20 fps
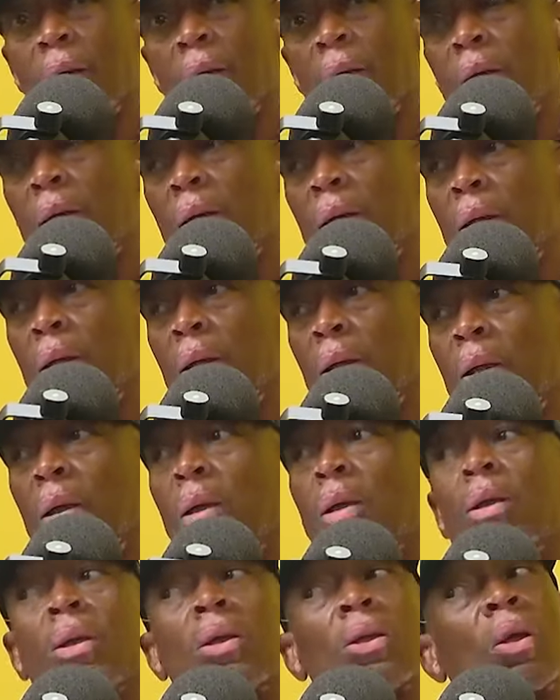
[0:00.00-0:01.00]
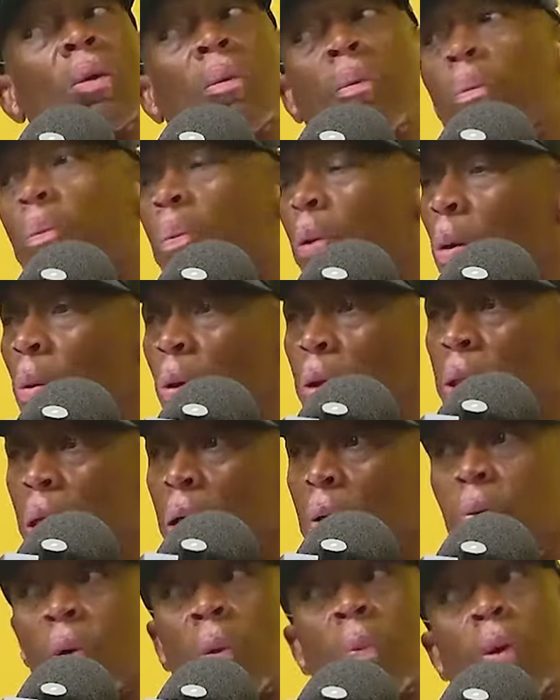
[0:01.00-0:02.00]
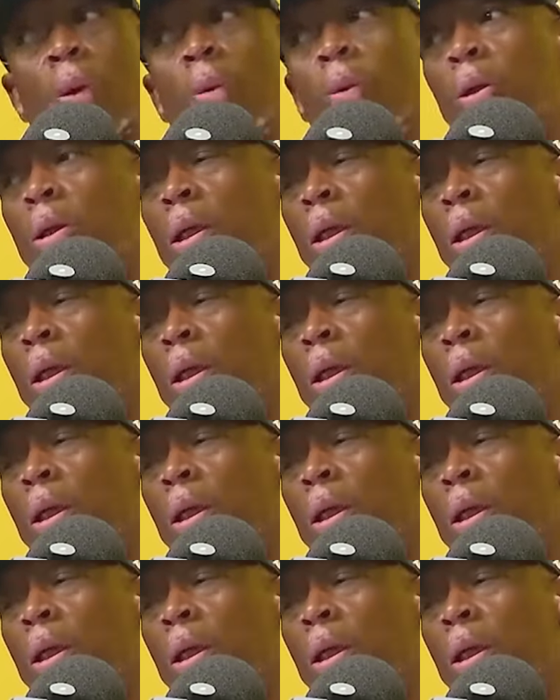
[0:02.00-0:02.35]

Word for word: to the NSL now. You promoted. You we promoted.